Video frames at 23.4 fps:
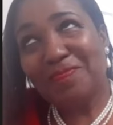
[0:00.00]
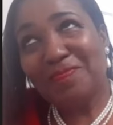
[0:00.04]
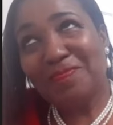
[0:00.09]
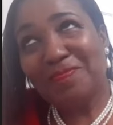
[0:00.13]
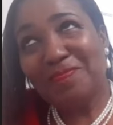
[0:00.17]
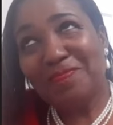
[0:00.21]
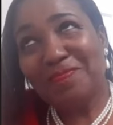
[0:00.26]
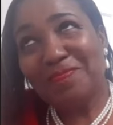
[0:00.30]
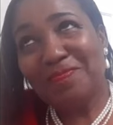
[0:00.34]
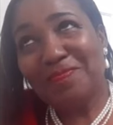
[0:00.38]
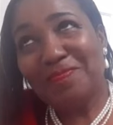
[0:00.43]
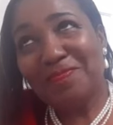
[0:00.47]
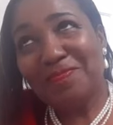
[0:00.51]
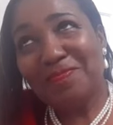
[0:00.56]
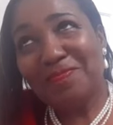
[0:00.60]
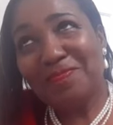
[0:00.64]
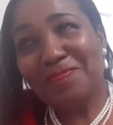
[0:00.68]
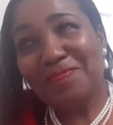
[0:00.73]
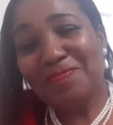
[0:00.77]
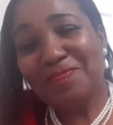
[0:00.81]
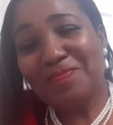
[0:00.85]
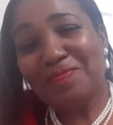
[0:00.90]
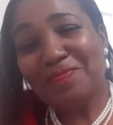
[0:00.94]

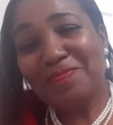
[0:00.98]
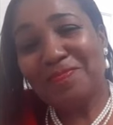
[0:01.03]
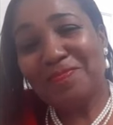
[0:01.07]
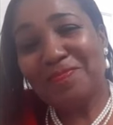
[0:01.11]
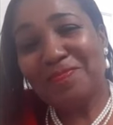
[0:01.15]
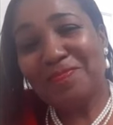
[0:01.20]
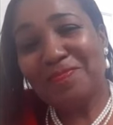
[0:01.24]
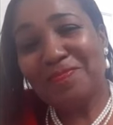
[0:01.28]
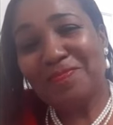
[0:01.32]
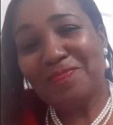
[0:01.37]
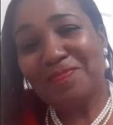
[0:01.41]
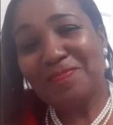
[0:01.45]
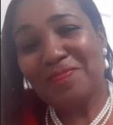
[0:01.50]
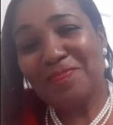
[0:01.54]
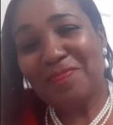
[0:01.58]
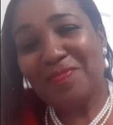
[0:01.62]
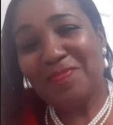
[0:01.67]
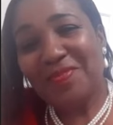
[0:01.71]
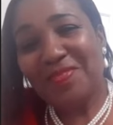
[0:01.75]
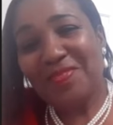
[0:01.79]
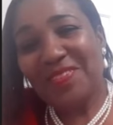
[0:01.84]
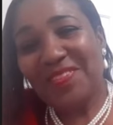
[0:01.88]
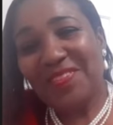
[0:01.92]

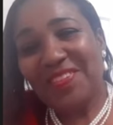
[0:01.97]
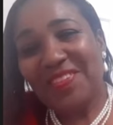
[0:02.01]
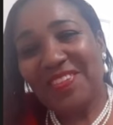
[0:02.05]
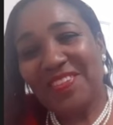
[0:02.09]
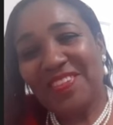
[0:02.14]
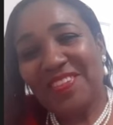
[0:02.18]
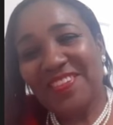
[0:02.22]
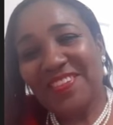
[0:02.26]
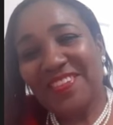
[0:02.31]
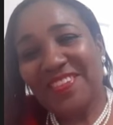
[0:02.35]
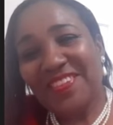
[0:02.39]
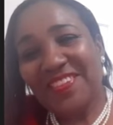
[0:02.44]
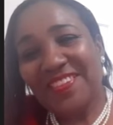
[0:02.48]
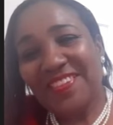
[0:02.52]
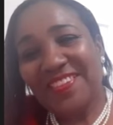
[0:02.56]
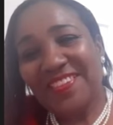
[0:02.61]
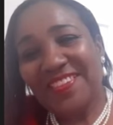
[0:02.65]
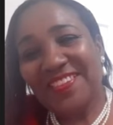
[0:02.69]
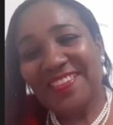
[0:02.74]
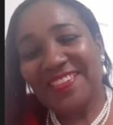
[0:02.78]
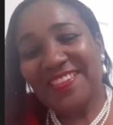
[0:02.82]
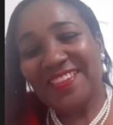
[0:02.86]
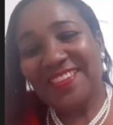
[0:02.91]

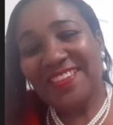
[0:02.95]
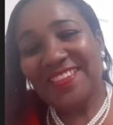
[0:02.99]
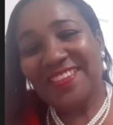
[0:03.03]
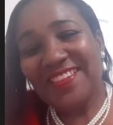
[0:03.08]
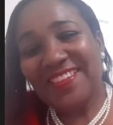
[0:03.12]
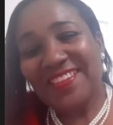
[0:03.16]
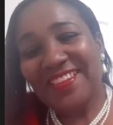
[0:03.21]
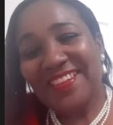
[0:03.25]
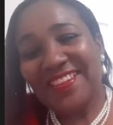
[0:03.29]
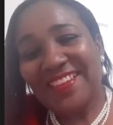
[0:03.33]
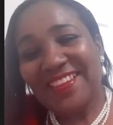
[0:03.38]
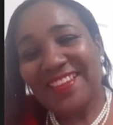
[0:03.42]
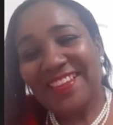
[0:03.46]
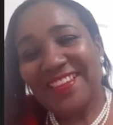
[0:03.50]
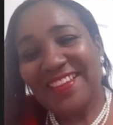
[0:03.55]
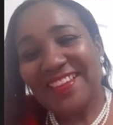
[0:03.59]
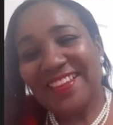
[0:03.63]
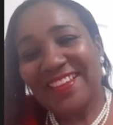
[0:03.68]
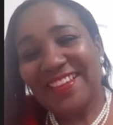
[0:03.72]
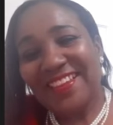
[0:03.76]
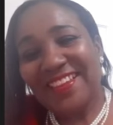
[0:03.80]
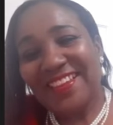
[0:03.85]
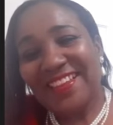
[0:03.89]

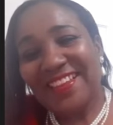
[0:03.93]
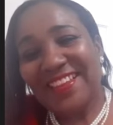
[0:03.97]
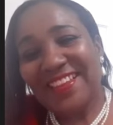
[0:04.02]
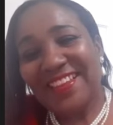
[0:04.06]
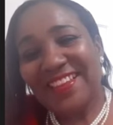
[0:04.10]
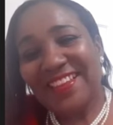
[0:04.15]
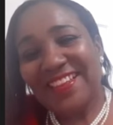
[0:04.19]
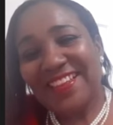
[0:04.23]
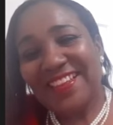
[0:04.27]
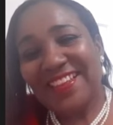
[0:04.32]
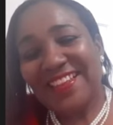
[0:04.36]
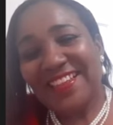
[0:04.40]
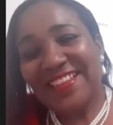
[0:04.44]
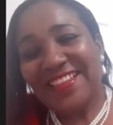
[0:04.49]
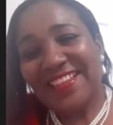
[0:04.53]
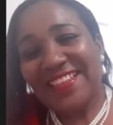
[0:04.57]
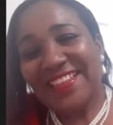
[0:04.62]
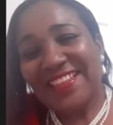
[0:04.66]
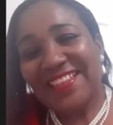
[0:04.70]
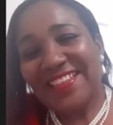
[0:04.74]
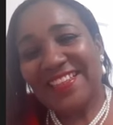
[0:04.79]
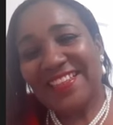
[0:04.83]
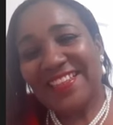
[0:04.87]

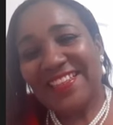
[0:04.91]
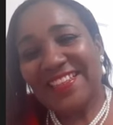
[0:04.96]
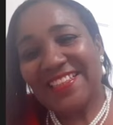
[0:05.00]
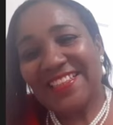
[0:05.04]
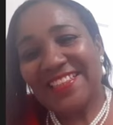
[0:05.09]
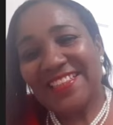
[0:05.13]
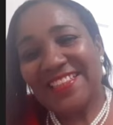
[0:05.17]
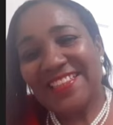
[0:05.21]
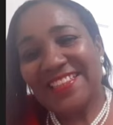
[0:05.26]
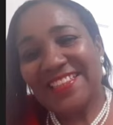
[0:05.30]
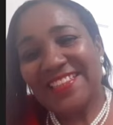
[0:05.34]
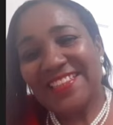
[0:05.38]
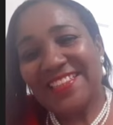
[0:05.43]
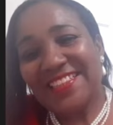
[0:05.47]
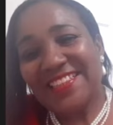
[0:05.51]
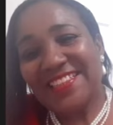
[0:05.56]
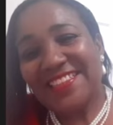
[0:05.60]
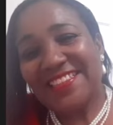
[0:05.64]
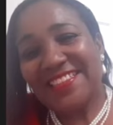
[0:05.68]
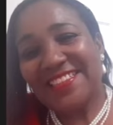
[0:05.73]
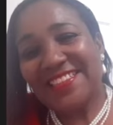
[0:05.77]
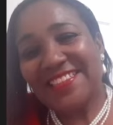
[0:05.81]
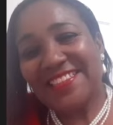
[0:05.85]

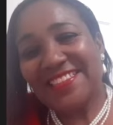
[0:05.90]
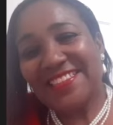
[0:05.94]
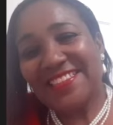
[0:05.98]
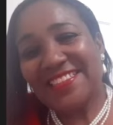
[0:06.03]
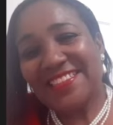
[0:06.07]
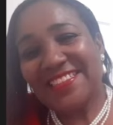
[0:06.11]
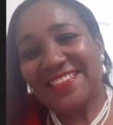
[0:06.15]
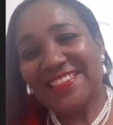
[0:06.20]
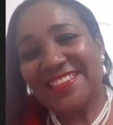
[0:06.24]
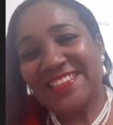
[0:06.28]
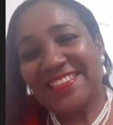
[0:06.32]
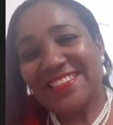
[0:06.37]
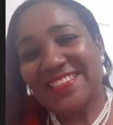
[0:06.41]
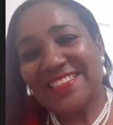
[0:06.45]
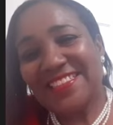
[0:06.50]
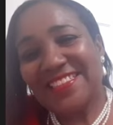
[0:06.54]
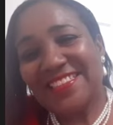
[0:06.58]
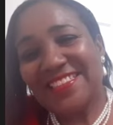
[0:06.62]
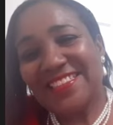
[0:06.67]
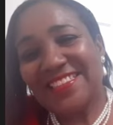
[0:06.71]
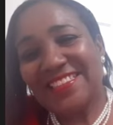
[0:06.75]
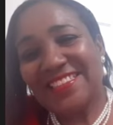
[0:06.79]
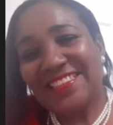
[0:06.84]
(not speaking)